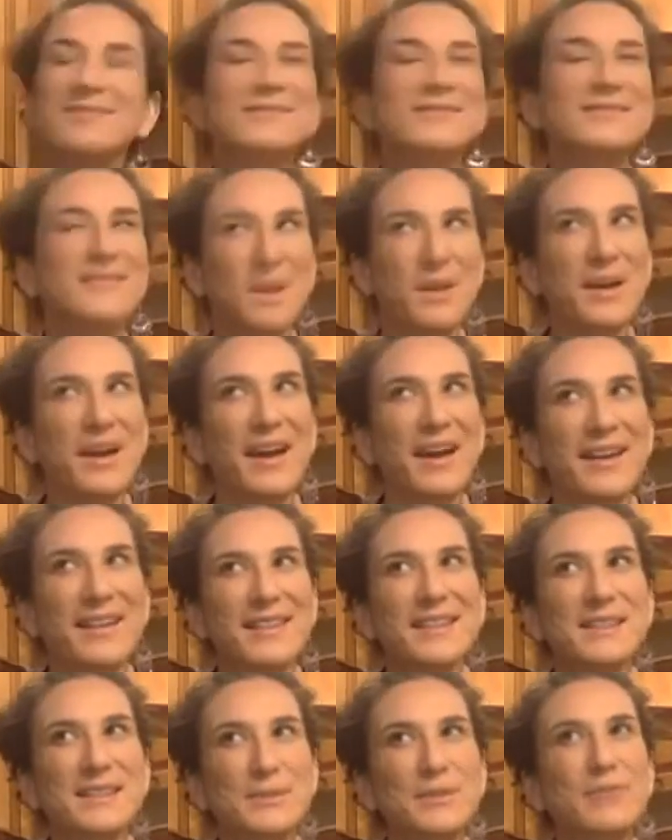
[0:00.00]
okay,
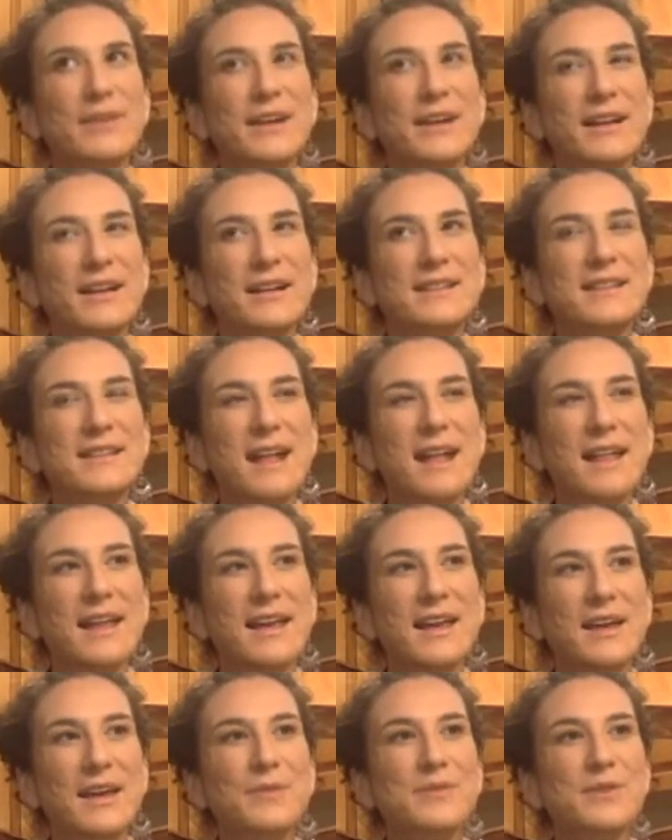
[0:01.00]
let's be real. It's not like
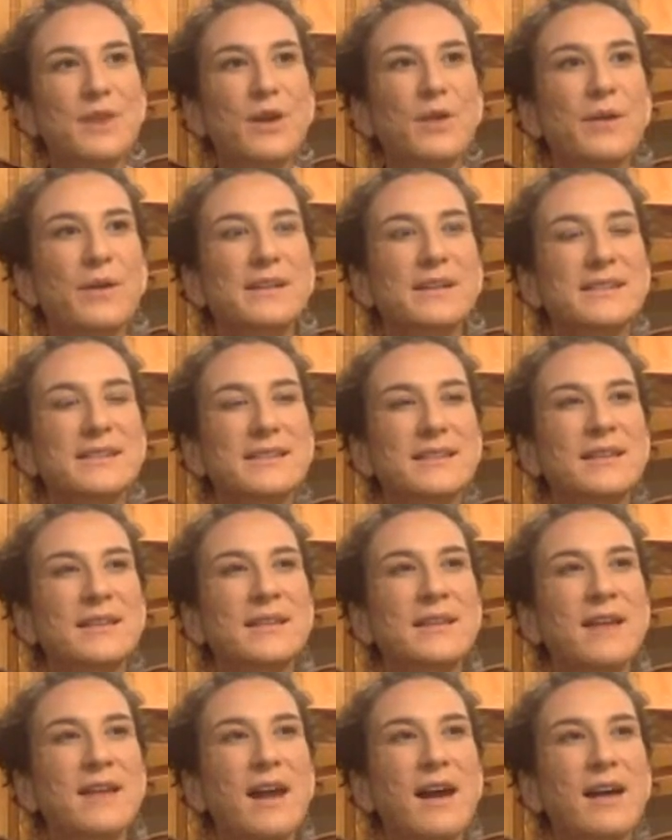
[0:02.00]
it was always
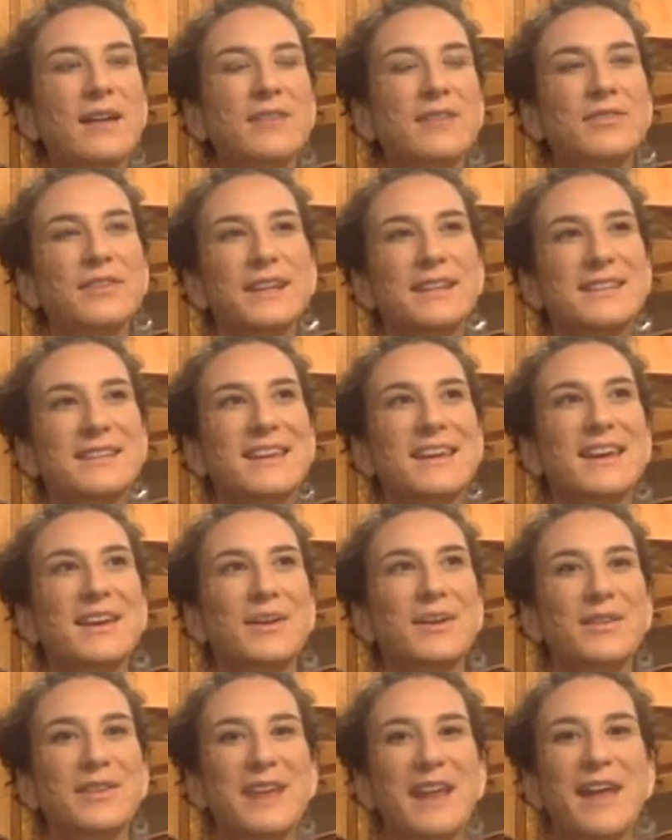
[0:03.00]
not conflicted
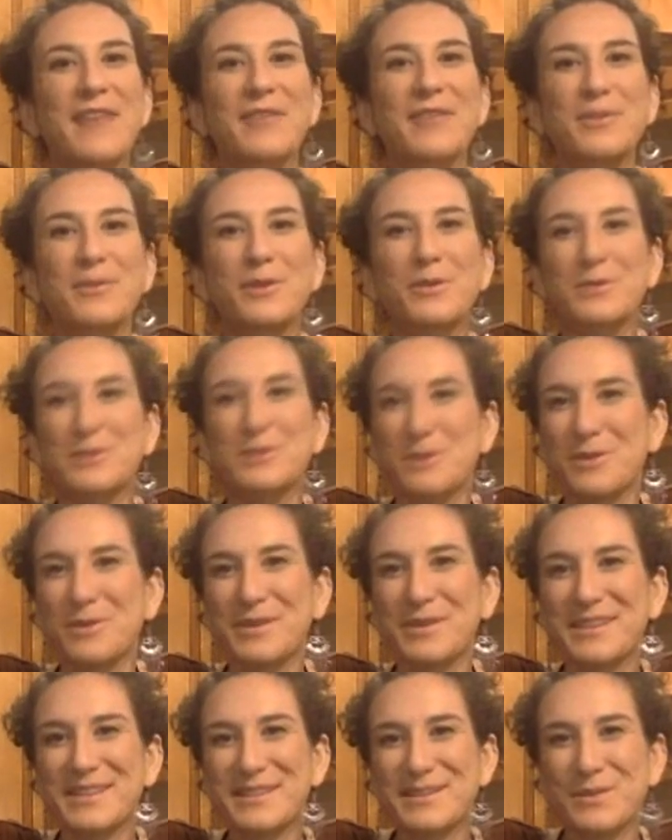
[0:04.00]
or that everyone was
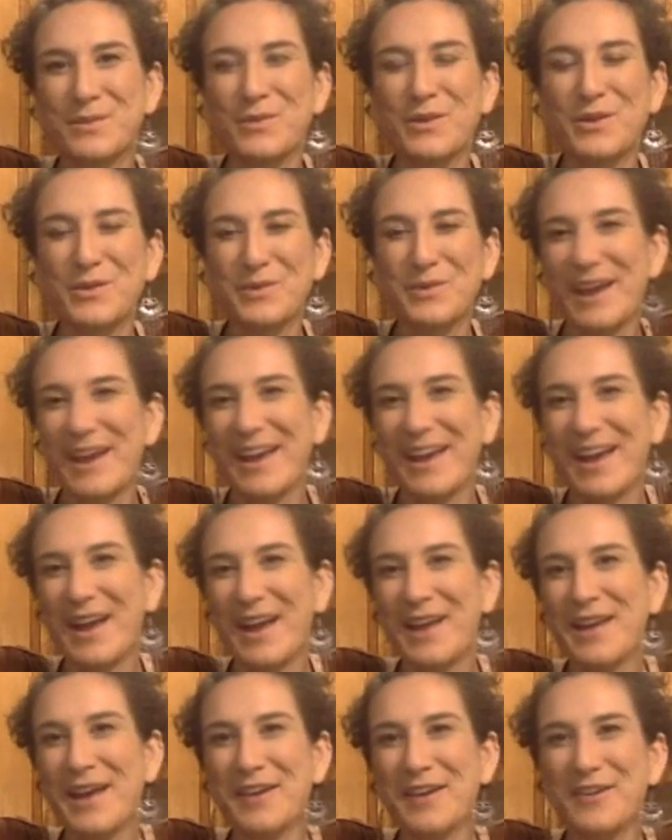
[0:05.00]
always one way.
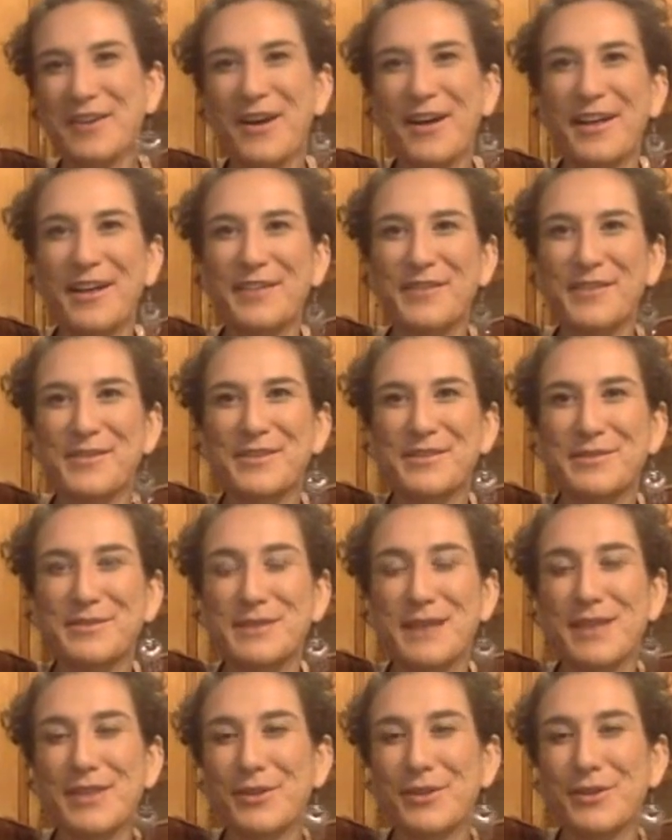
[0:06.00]
Not at all. Everyone was
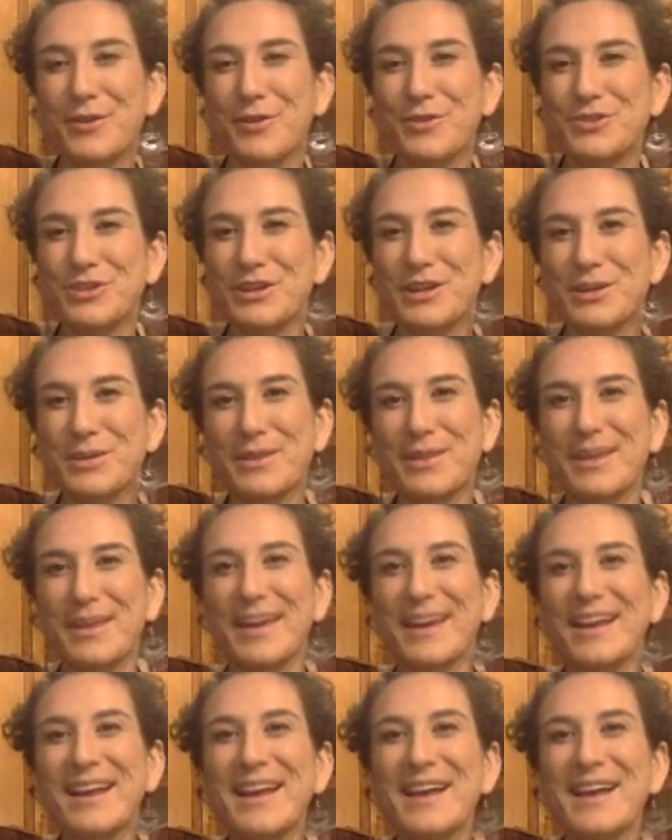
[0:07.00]
on their own journey with it.
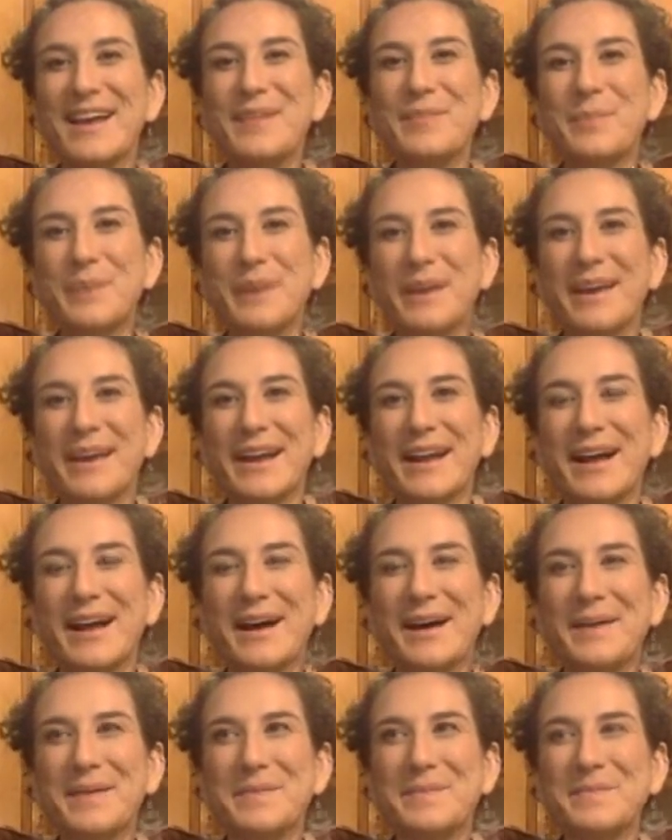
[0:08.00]
But
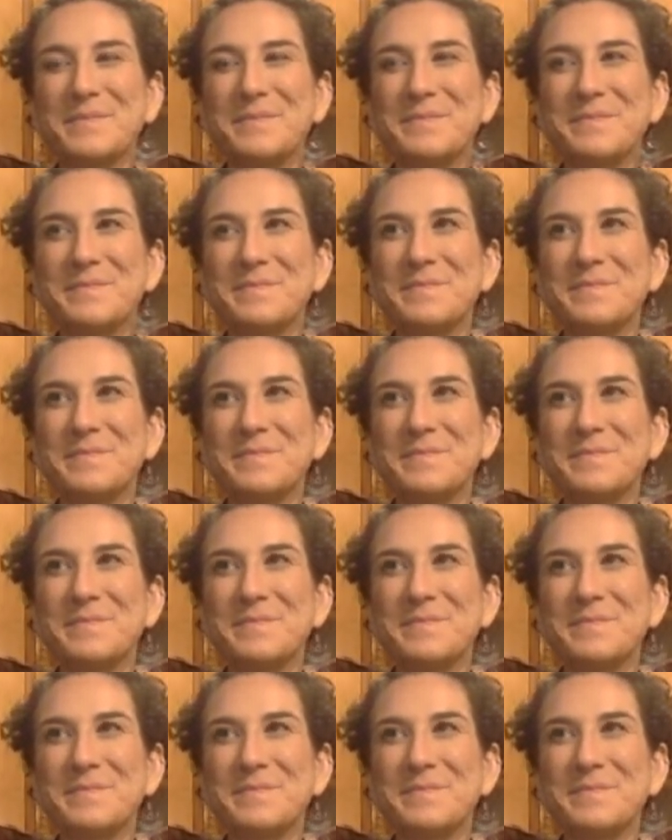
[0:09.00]
um,